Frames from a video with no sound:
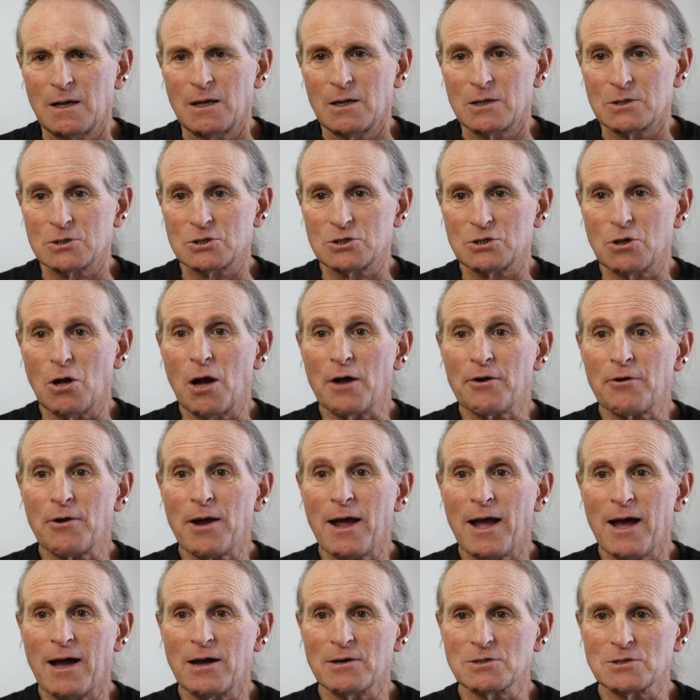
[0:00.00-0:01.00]

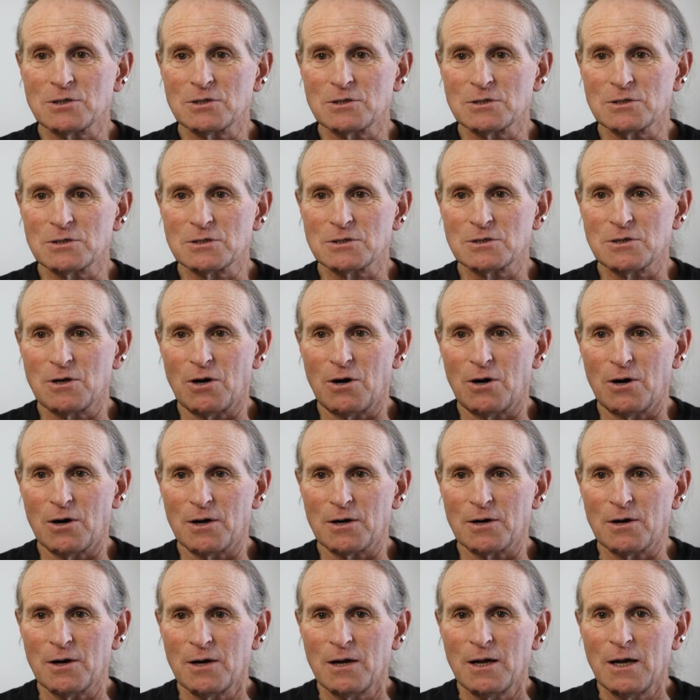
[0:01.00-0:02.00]
Slaughterhouses
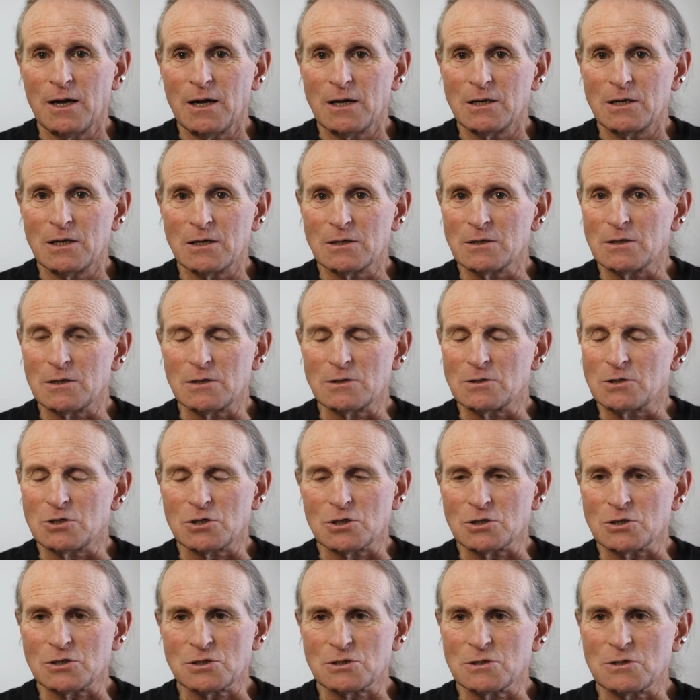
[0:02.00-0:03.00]
are
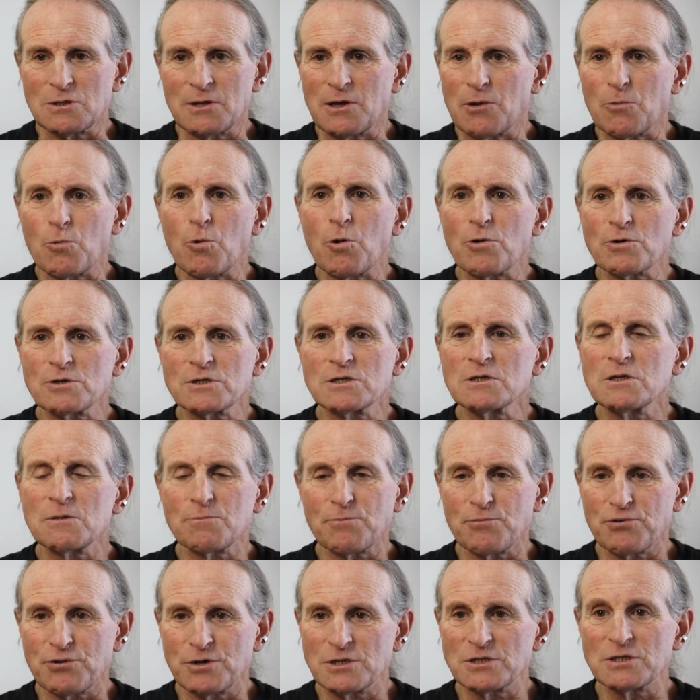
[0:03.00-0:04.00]
just, they're worse than
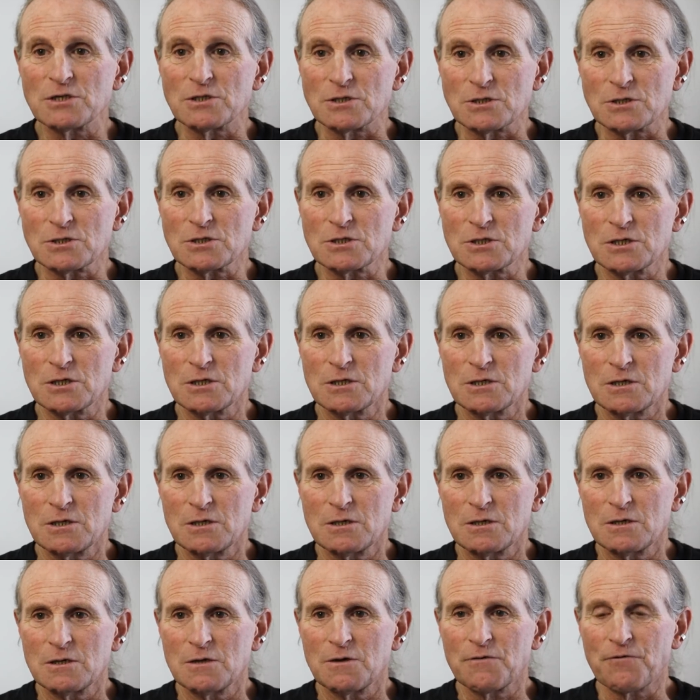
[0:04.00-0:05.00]
prisons
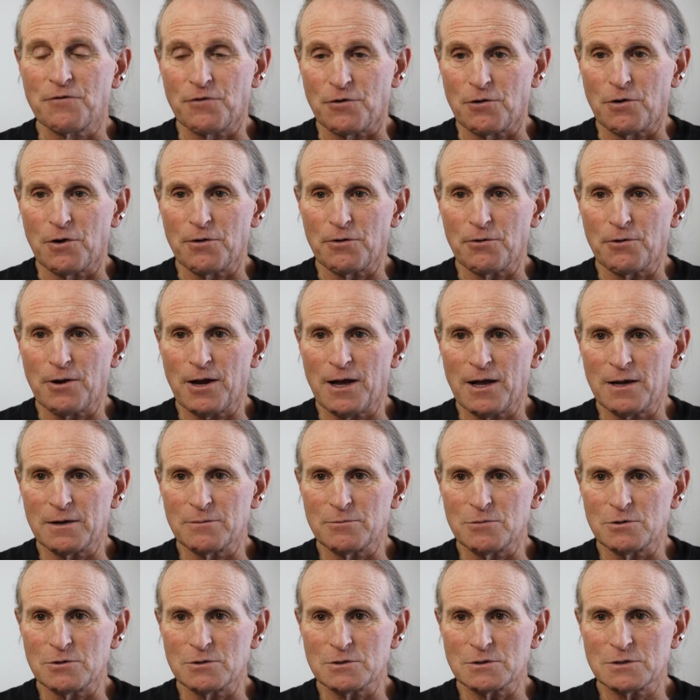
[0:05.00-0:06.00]
for other
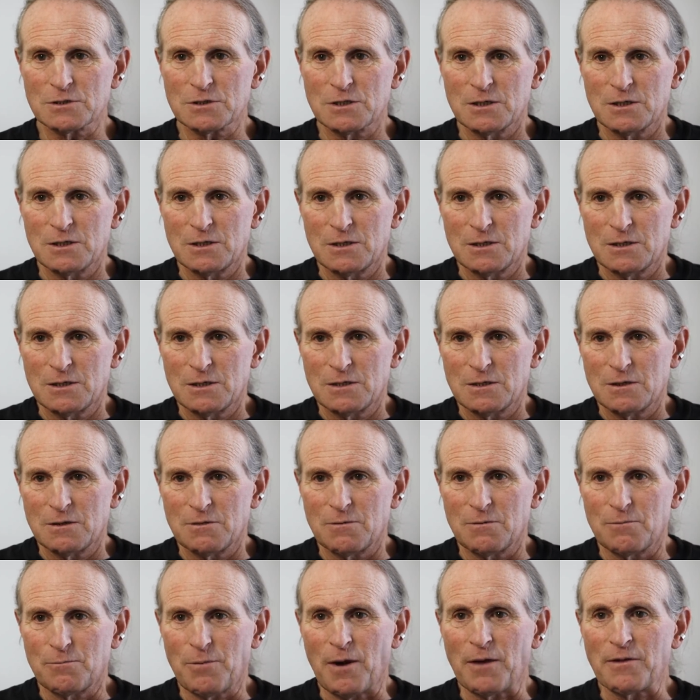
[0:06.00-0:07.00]
animals.
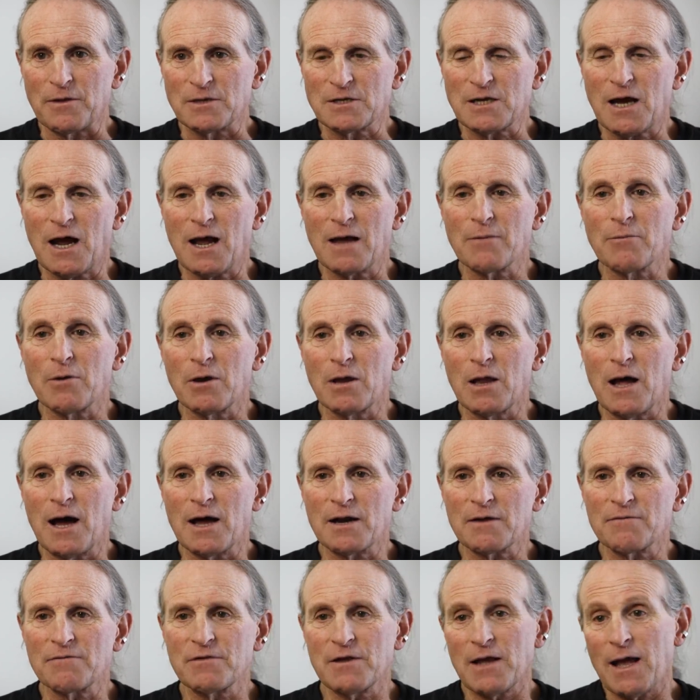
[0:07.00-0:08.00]
By the time a lot
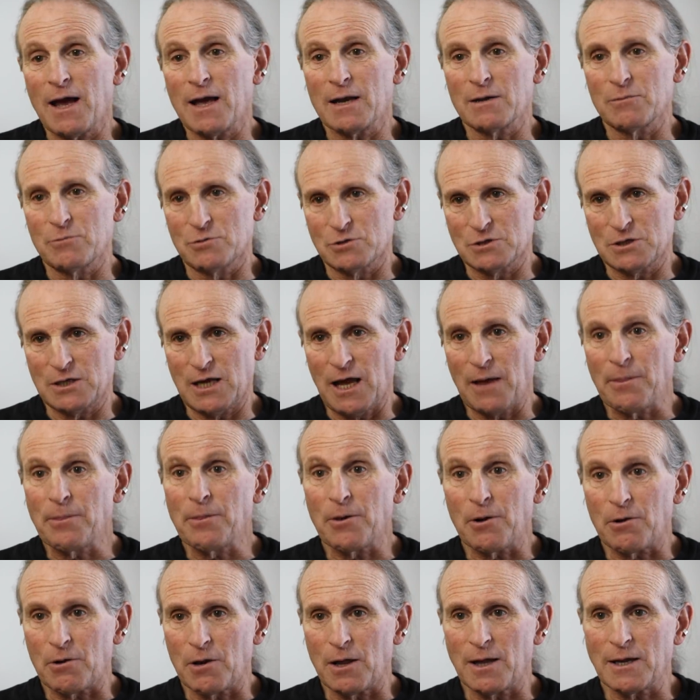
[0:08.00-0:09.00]
of the animals get
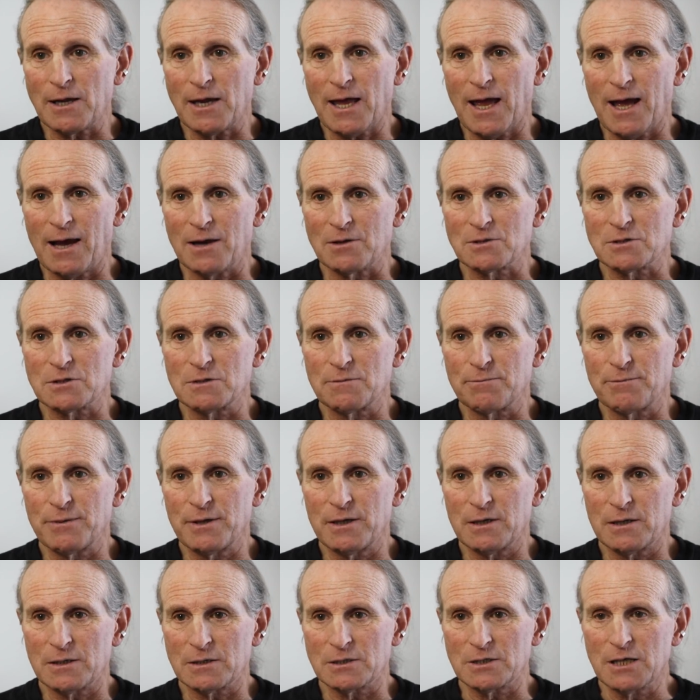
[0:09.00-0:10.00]
there, like cows and
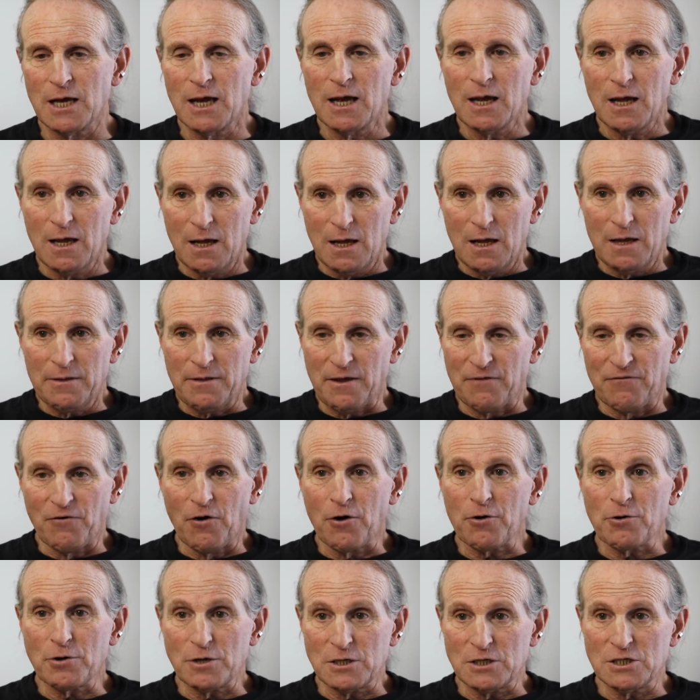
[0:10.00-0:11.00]
pigs, they've
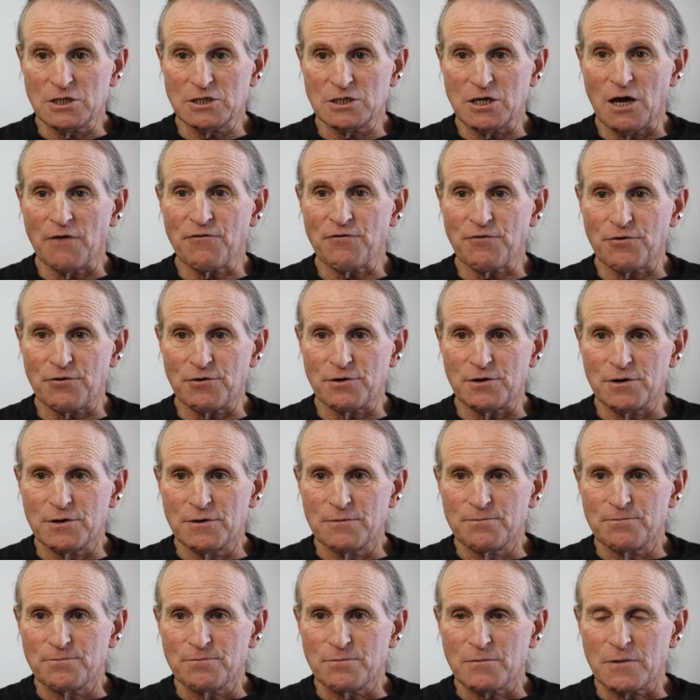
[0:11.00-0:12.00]
already suffered
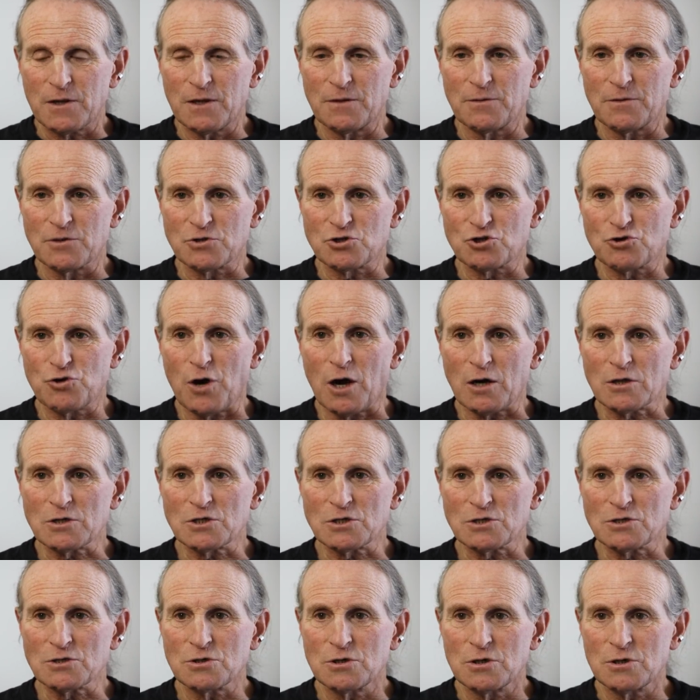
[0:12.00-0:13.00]
in the
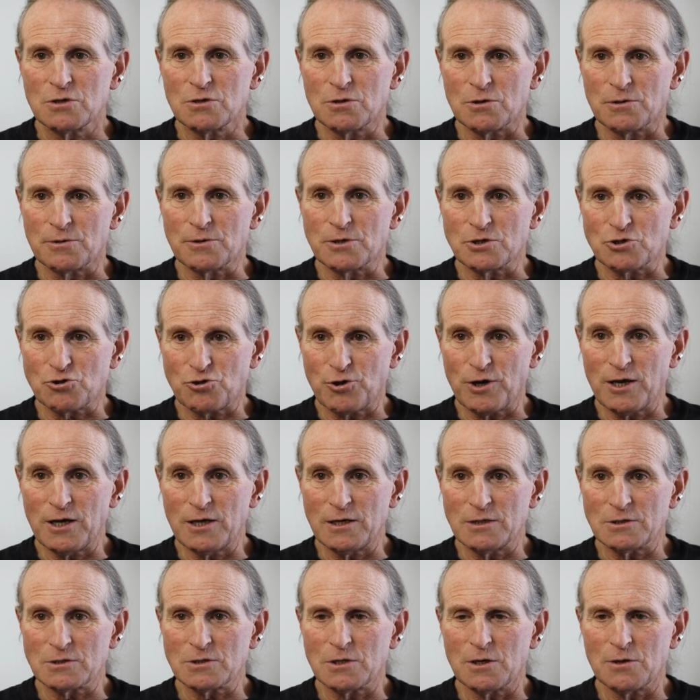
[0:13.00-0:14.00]
trucks or in the
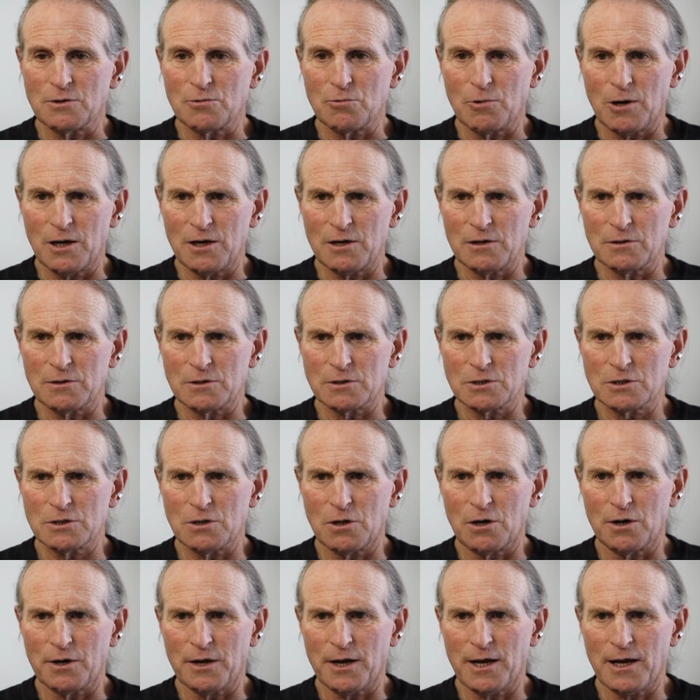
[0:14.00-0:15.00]
trains on the way to the
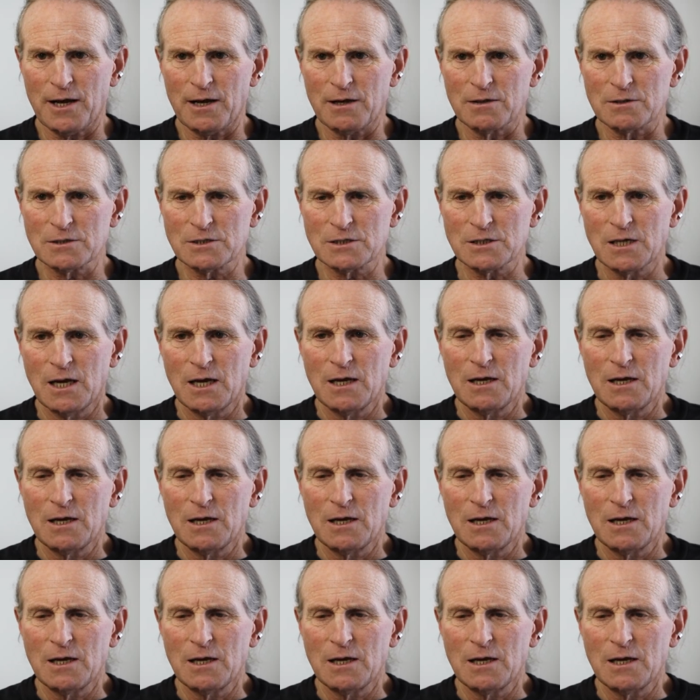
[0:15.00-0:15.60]
slaughterhouse.